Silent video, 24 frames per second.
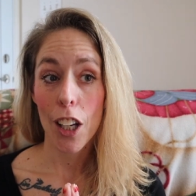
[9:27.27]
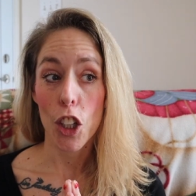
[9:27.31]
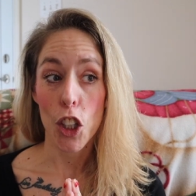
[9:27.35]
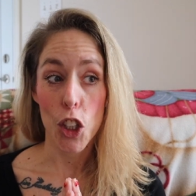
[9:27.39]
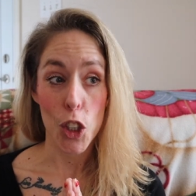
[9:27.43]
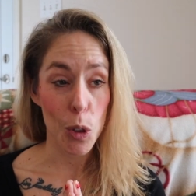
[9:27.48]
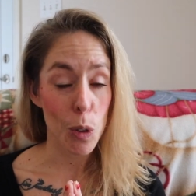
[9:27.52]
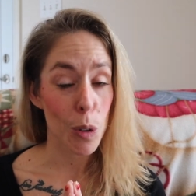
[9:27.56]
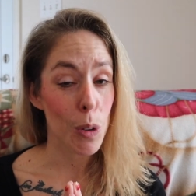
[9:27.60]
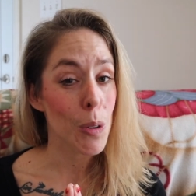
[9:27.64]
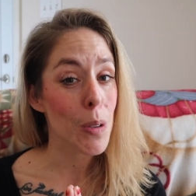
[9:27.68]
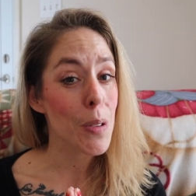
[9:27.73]

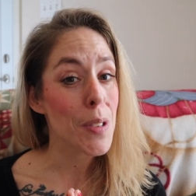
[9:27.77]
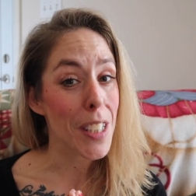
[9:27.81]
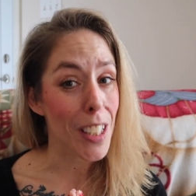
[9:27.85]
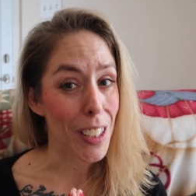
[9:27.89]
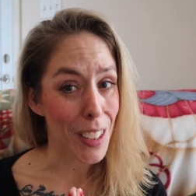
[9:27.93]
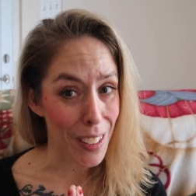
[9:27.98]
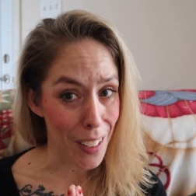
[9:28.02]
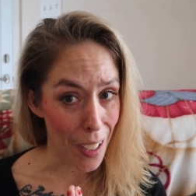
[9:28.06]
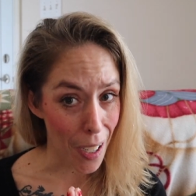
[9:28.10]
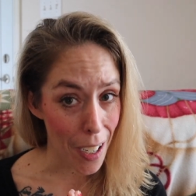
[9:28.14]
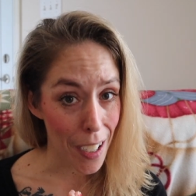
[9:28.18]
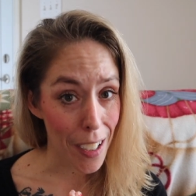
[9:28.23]
You lose a
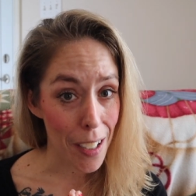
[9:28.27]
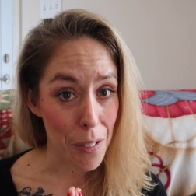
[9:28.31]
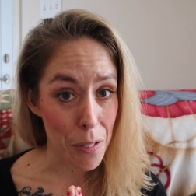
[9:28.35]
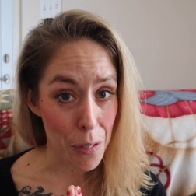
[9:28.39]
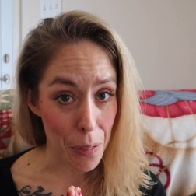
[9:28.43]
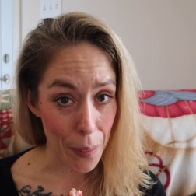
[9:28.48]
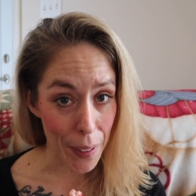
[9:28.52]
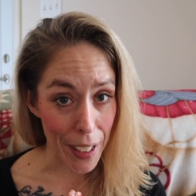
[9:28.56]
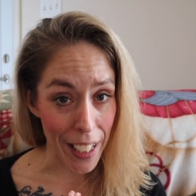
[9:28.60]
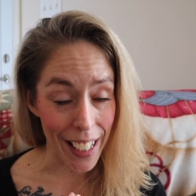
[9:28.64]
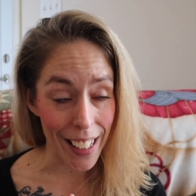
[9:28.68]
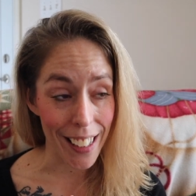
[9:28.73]
lot of
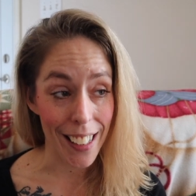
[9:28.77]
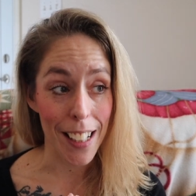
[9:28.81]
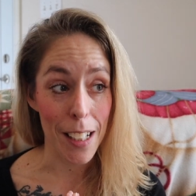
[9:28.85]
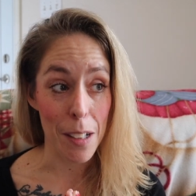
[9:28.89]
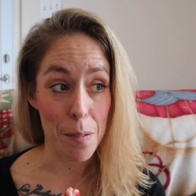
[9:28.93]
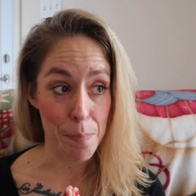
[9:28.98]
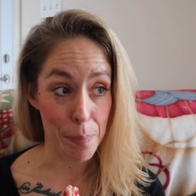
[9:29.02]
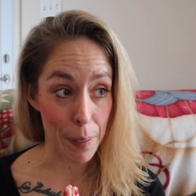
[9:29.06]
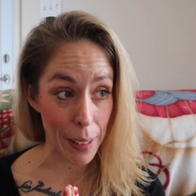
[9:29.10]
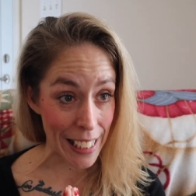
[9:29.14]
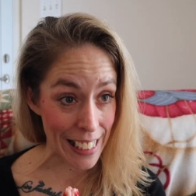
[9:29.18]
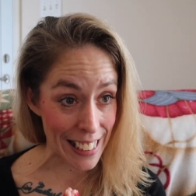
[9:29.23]
weight
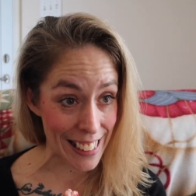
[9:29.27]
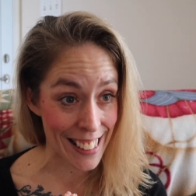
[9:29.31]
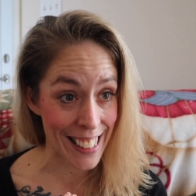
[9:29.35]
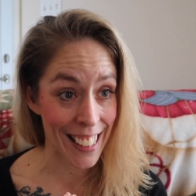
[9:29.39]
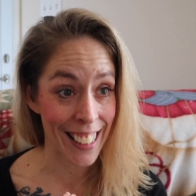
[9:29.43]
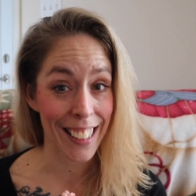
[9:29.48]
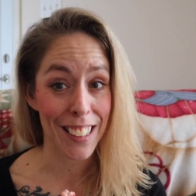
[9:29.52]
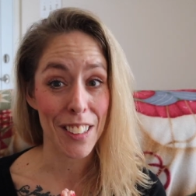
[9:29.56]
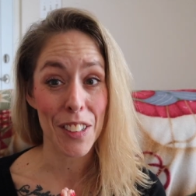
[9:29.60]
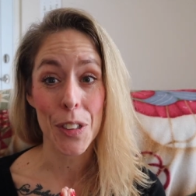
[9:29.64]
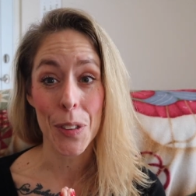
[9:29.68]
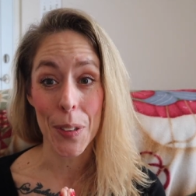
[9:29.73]
in
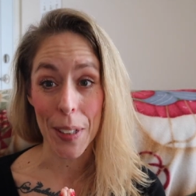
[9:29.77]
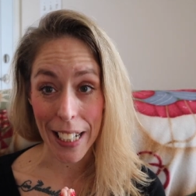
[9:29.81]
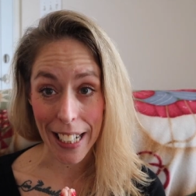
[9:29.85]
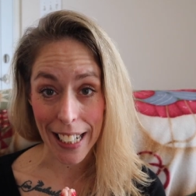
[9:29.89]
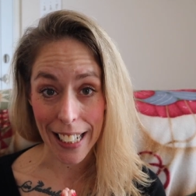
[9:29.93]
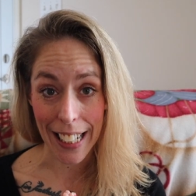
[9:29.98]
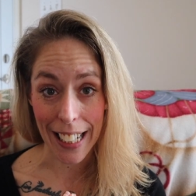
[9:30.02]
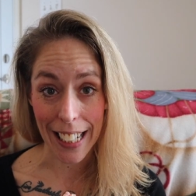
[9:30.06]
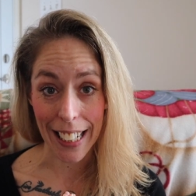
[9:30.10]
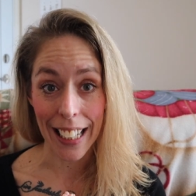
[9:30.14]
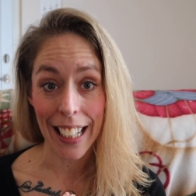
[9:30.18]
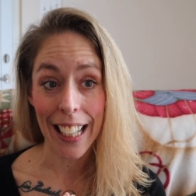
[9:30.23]
basic
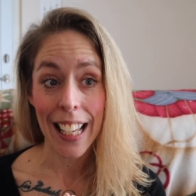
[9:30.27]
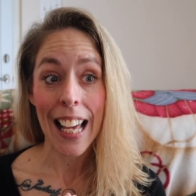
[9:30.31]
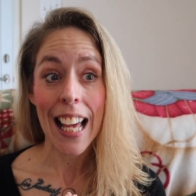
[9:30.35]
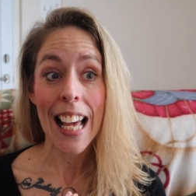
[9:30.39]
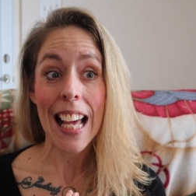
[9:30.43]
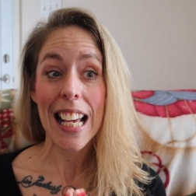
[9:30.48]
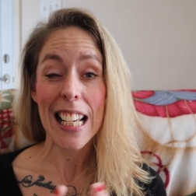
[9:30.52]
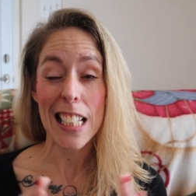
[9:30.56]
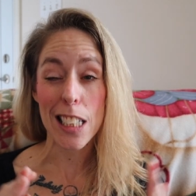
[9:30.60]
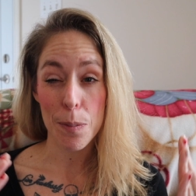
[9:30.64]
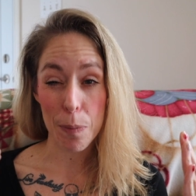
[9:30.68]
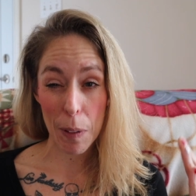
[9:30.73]
training,
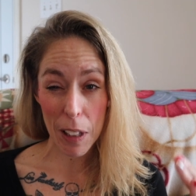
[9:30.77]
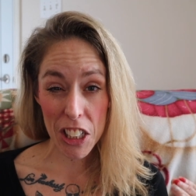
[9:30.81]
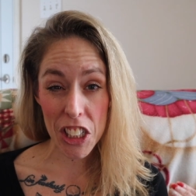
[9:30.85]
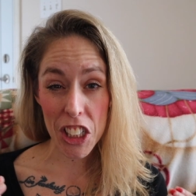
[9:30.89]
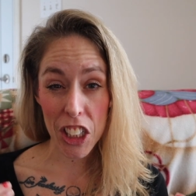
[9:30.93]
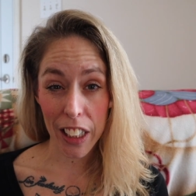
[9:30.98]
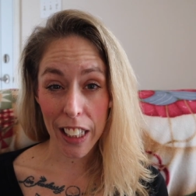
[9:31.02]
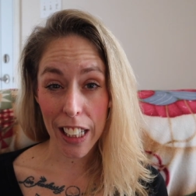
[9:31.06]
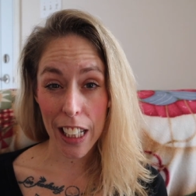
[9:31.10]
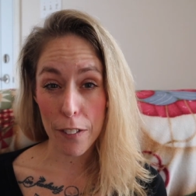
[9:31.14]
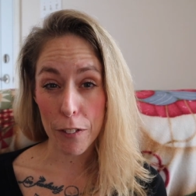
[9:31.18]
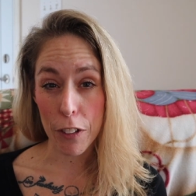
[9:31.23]

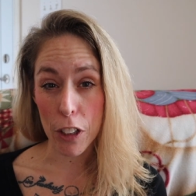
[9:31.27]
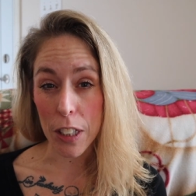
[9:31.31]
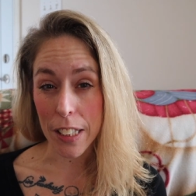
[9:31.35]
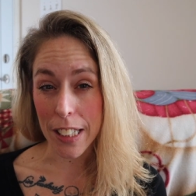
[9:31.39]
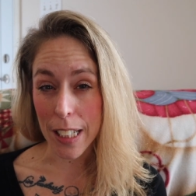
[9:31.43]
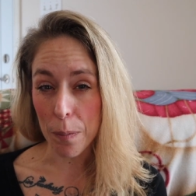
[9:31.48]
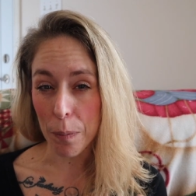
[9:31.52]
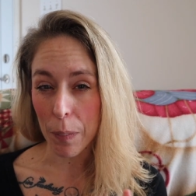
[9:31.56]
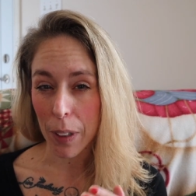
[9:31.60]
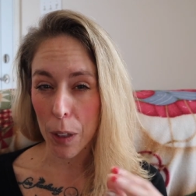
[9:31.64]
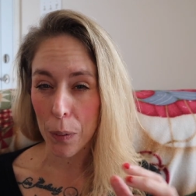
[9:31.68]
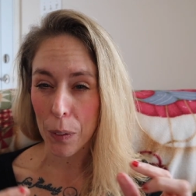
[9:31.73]
especially if you're
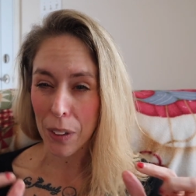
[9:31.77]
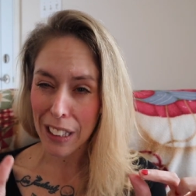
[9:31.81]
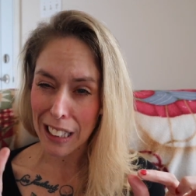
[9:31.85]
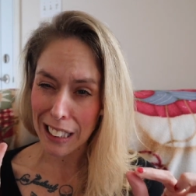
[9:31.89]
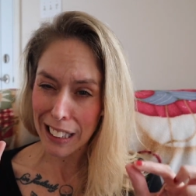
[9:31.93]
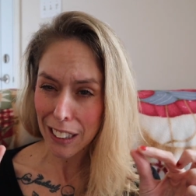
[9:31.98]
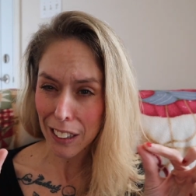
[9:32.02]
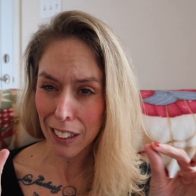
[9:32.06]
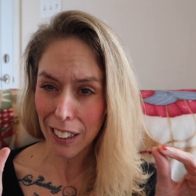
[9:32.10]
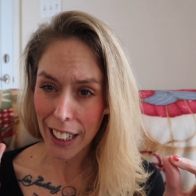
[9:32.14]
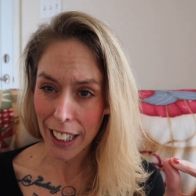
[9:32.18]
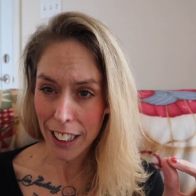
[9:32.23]
somebody with a
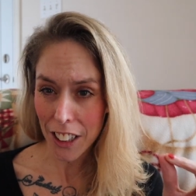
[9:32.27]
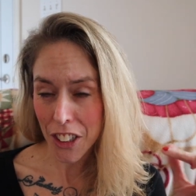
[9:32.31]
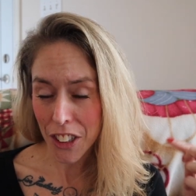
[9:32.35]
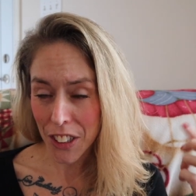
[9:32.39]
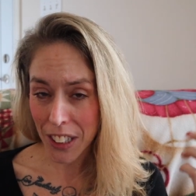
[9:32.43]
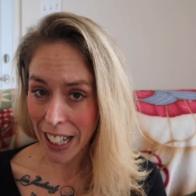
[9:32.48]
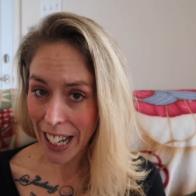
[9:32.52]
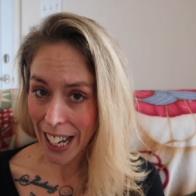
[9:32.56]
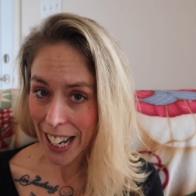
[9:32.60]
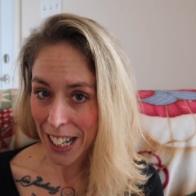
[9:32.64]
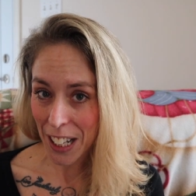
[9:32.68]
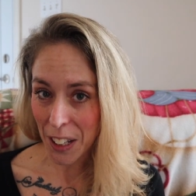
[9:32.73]
little
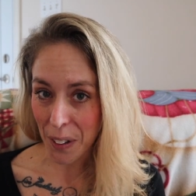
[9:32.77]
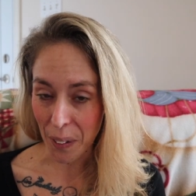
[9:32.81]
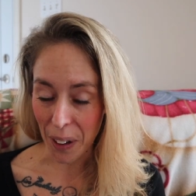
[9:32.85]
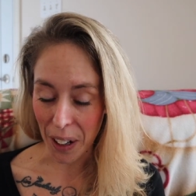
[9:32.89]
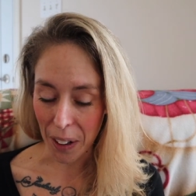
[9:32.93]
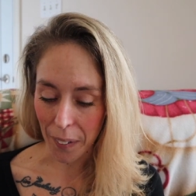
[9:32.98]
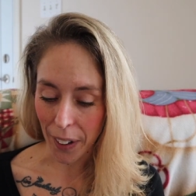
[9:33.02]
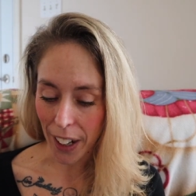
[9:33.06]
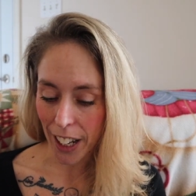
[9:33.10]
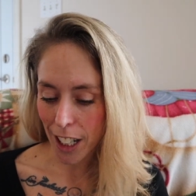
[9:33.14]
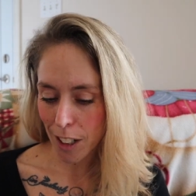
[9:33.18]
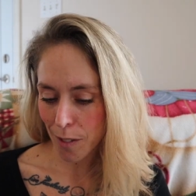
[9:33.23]
extra anyway,
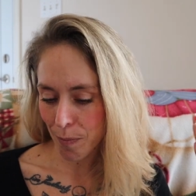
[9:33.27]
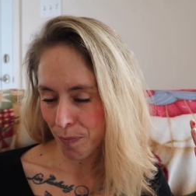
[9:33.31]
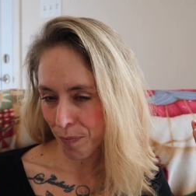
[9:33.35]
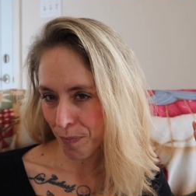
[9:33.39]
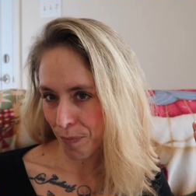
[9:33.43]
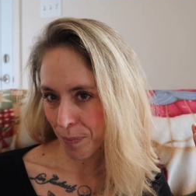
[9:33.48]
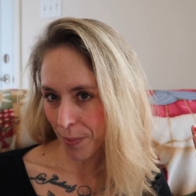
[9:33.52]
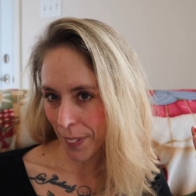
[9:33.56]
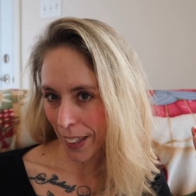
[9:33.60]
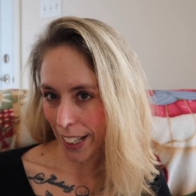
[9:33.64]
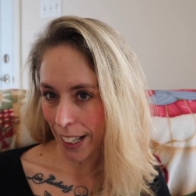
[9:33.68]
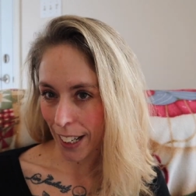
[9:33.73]
right?
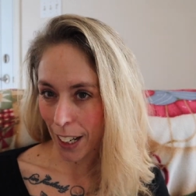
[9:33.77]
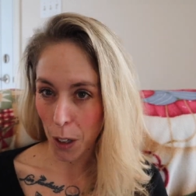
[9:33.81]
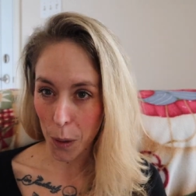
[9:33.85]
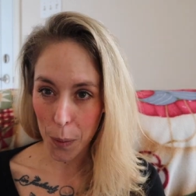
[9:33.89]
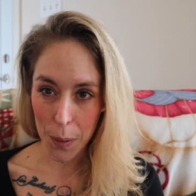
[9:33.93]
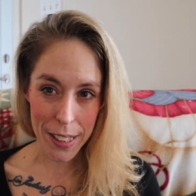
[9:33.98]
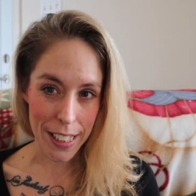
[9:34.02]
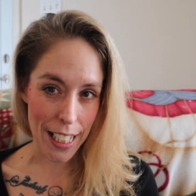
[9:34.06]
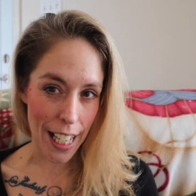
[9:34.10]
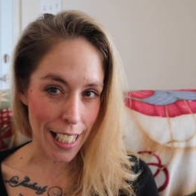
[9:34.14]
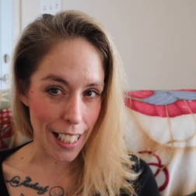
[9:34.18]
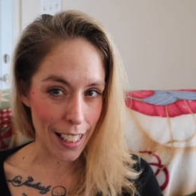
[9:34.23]
And I
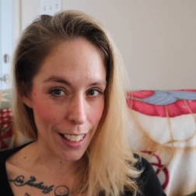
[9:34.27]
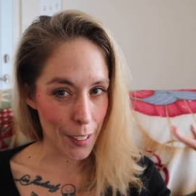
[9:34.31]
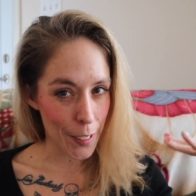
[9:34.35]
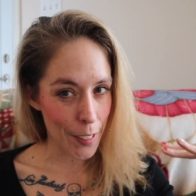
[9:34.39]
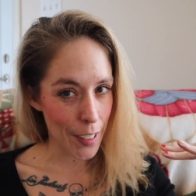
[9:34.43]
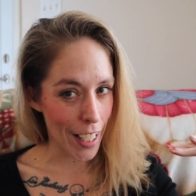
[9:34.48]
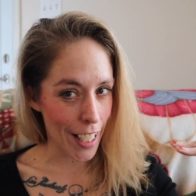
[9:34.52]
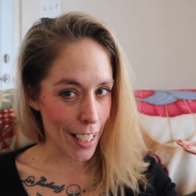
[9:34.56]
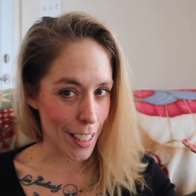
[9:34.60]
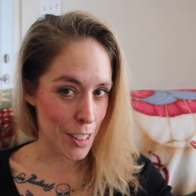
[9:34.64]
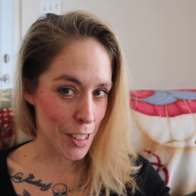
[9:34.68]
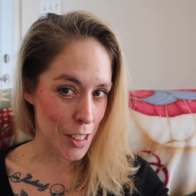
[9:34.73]
always had a little
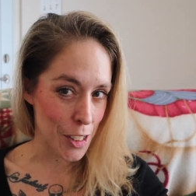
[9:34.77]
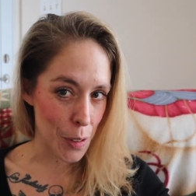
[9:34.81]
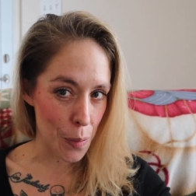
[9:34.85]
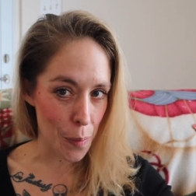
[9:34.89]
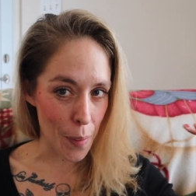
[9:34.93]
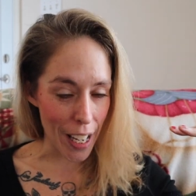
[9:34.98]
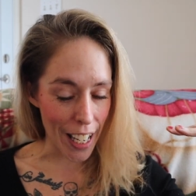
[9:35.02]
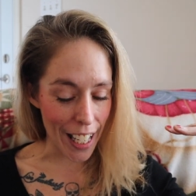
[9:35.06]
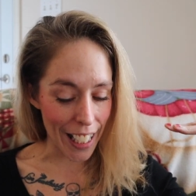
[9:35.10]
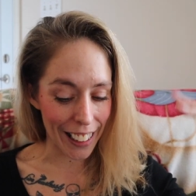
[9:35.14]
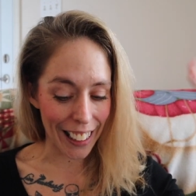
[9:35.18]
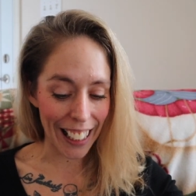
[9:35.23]
extra
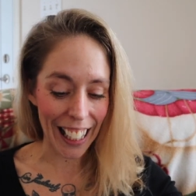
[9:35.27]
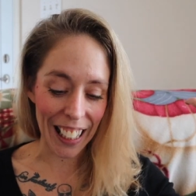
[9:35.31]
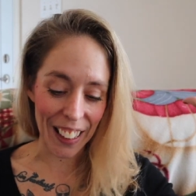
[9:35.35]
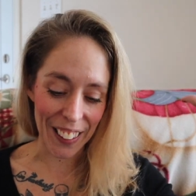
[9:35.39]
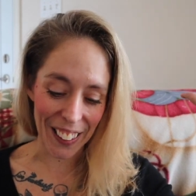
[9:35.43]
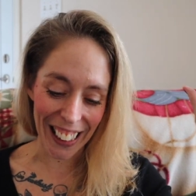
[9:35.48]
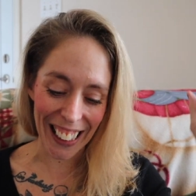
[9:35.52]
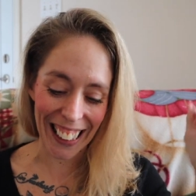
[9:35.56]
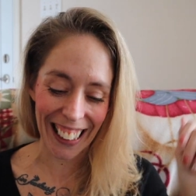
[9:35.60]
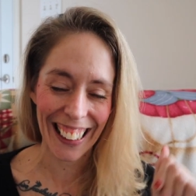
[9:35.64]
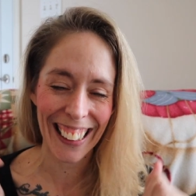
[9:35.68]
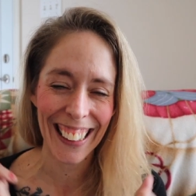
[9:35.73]
weight.
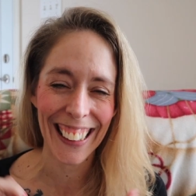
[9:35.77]
Anyway,